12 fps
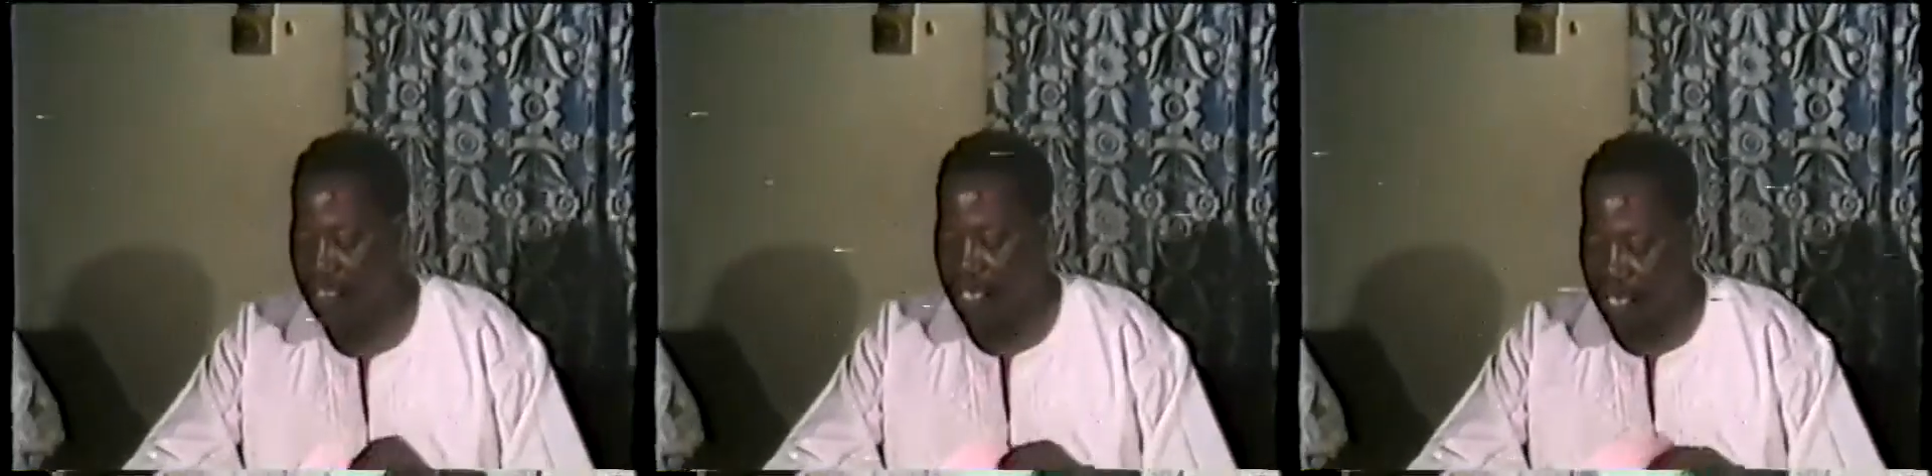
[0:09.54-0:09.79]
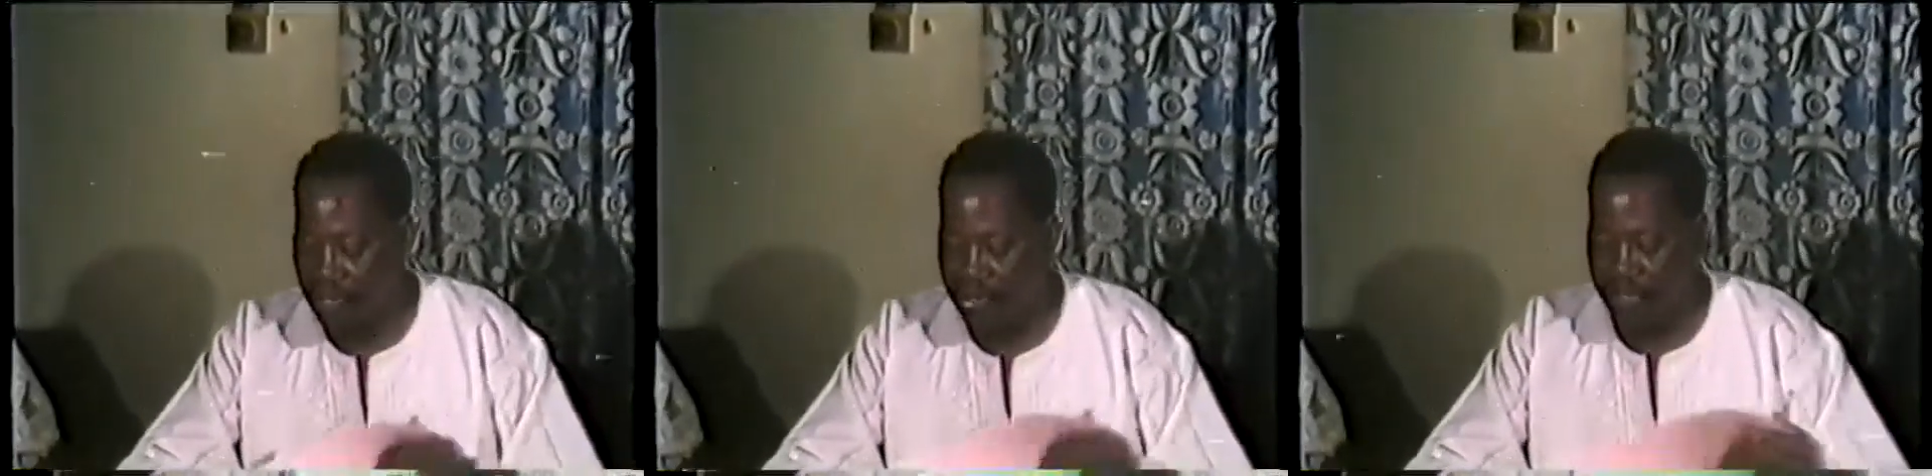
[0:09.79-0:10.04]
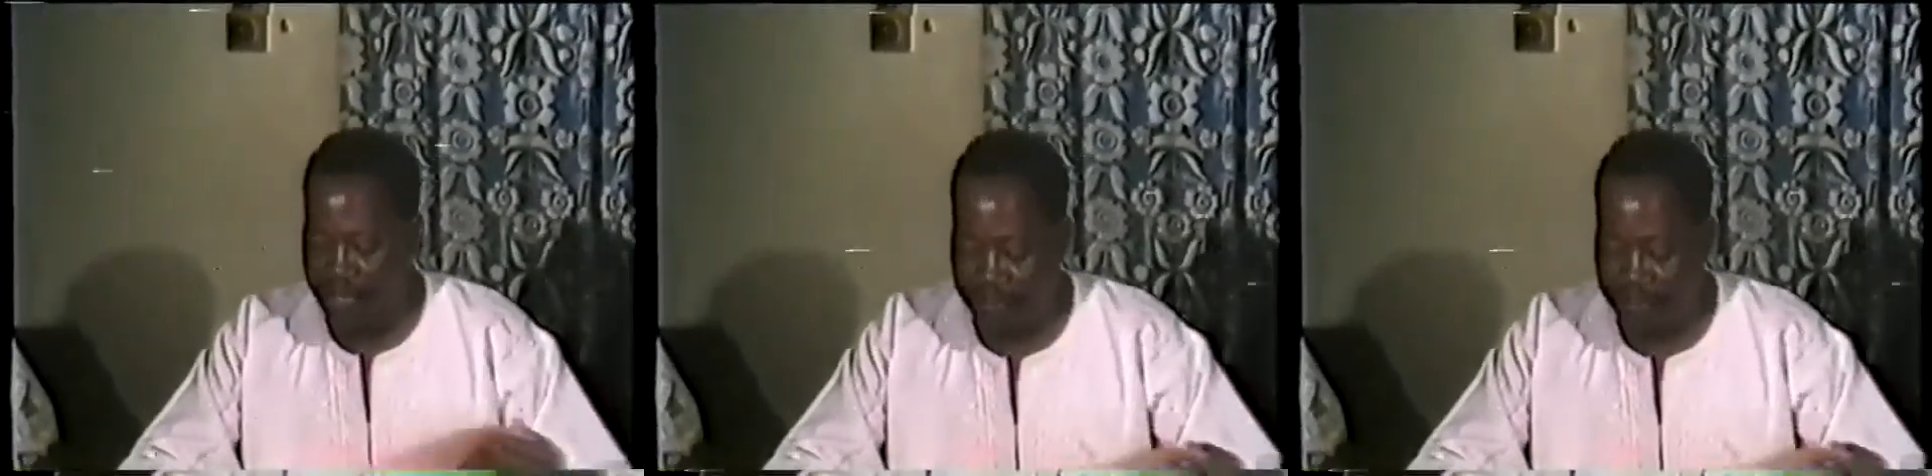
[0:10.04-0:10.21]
into the